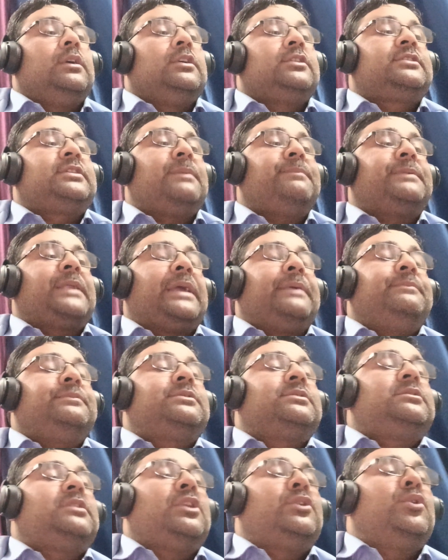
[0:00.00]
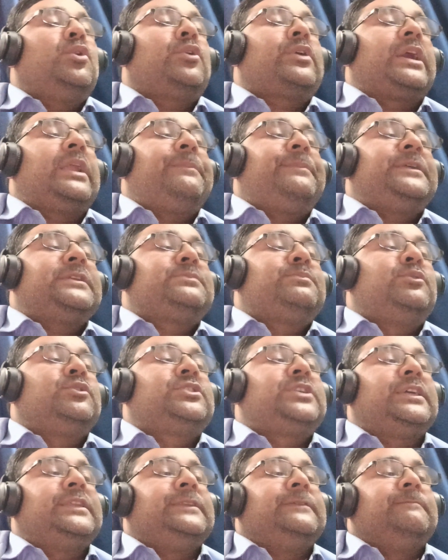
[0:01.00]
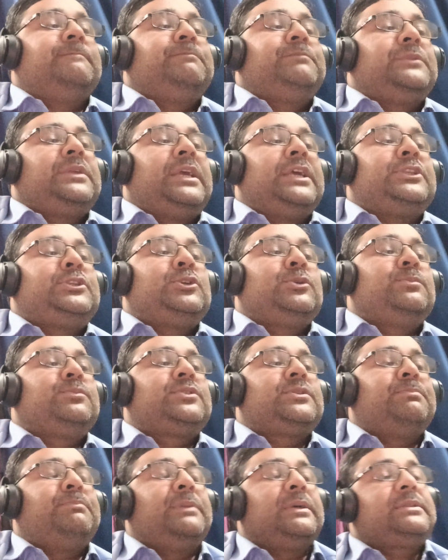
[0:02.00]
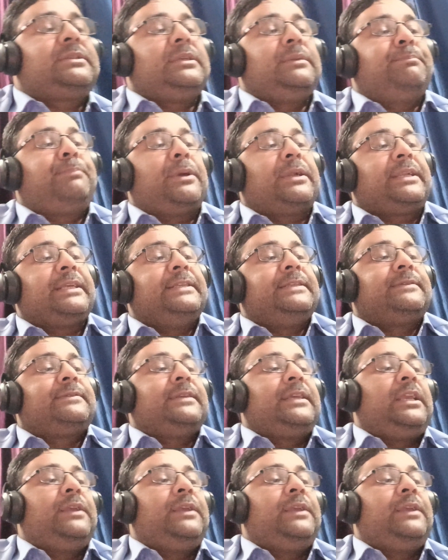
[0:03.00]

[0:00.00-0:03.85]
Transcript: Sometimes the no confidence motion assumes much importance.